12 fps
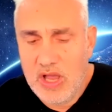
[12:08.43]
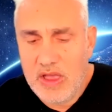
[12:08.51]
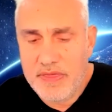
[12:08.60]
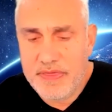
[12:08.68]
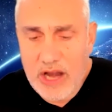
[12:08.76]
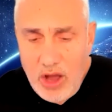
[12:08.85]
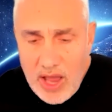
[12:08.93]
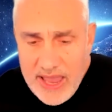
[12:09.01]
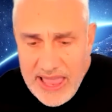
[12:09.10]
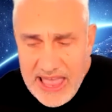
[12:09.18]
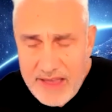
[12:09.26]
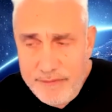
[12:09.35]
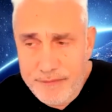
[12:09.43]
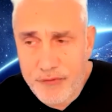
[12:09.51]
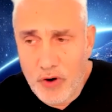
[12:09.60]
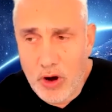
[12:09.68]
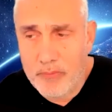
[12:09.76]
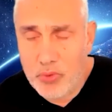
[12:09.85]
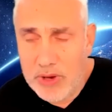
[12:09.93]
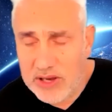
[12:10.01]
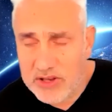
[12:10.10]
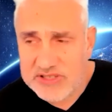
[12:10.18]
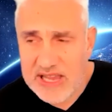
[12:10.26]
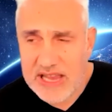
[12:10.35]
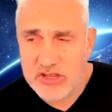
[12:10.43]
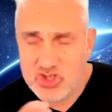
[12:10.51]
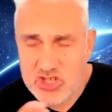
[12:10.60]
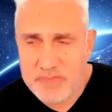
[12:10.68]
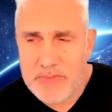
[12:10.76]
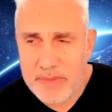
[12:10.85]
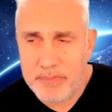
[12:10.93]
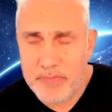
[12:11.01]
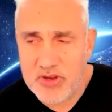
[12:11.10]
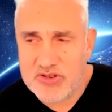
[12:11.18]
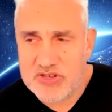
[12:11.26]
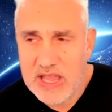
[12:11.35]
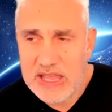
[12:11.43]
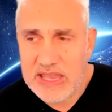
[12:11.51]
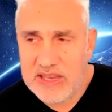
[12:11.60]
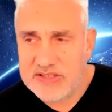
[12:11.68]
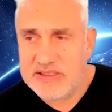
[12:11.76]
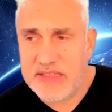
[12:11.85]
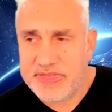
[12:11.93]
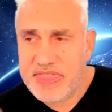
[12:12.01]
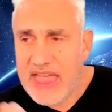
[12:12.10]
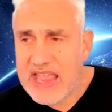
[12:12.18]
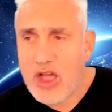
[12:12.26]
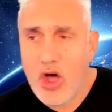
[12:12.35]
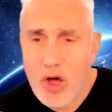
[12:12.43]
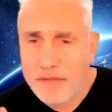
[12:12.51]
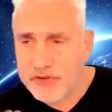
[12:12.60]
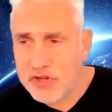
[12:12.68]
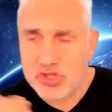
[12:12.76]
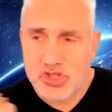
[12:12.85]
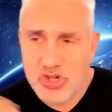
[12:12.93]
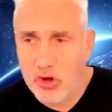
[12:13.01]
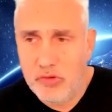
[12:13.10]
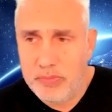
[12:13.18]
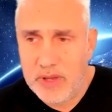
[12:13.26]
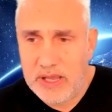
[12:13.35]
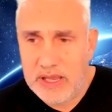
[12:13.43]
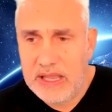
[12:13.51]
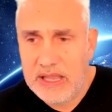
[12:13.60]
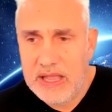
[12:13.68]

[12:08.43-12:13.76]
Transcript: that I have from real estate gym members is that they often tell me